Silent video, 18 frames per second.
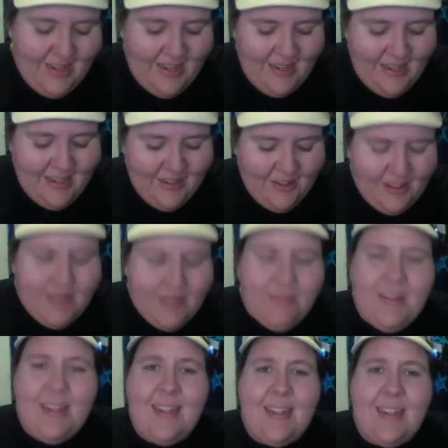There's
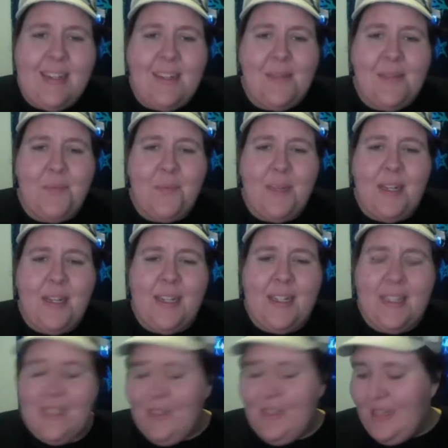something
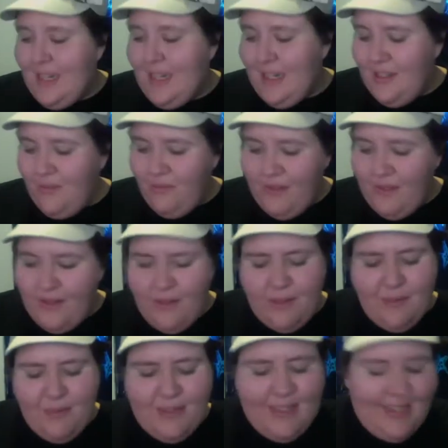complex and kind of weird
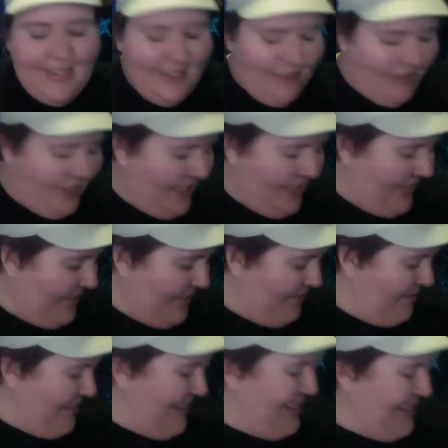about the energy. I don't
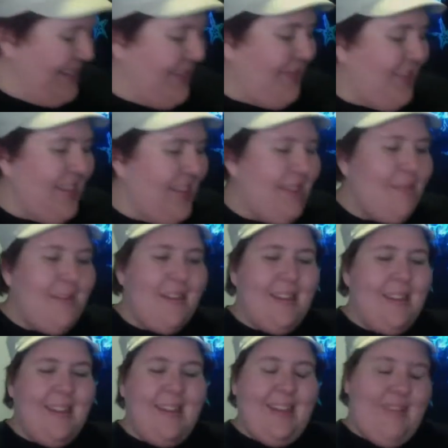know how I feel
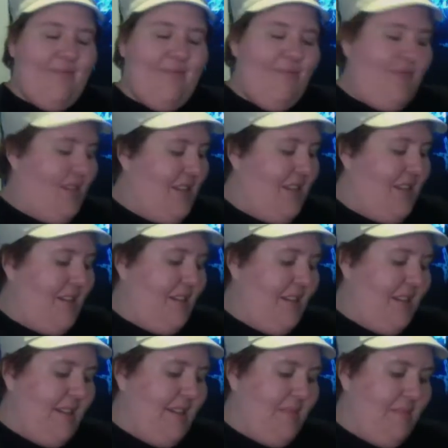about it yet.
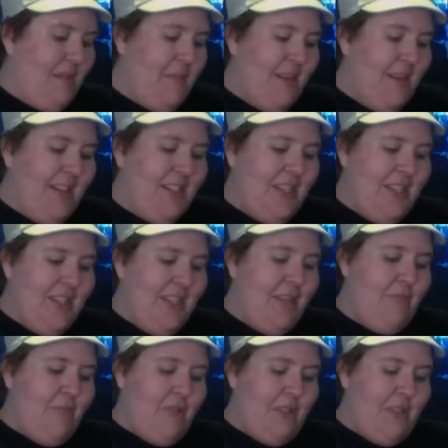Maybe I just
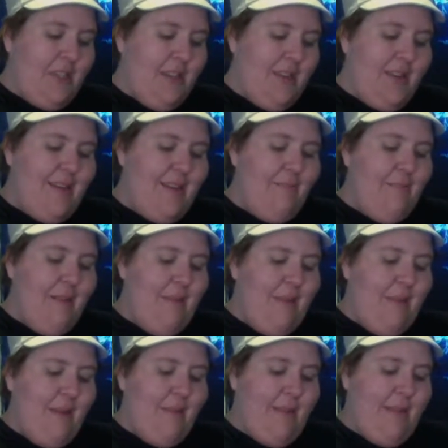need more time.
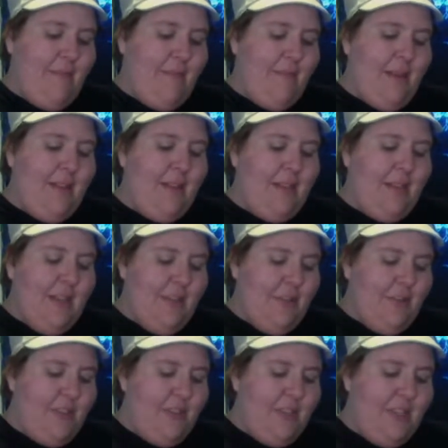Maybe I'm not meant to
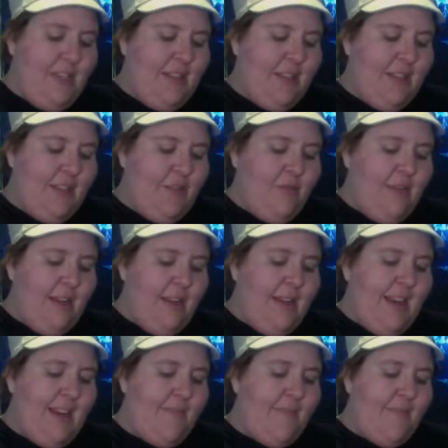understand it quite
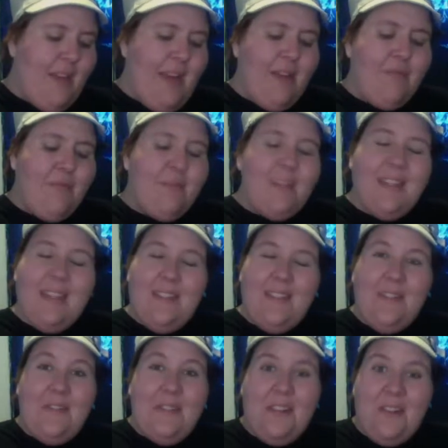yet. I really
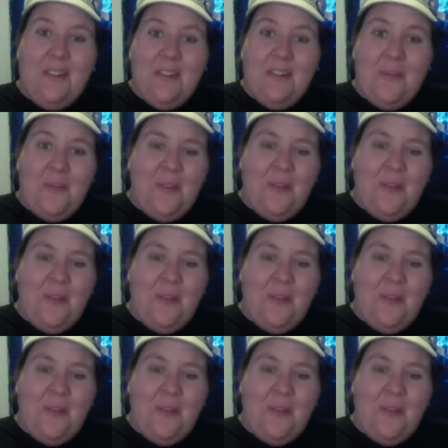don't know.